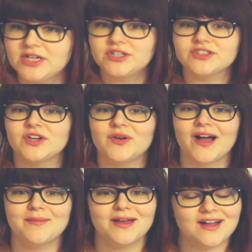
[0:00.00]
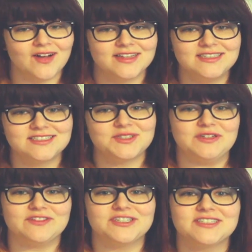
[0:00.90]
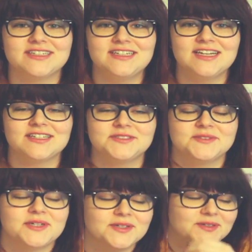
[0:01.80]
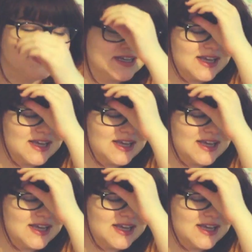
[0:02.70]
So I'm at college, university, as you know.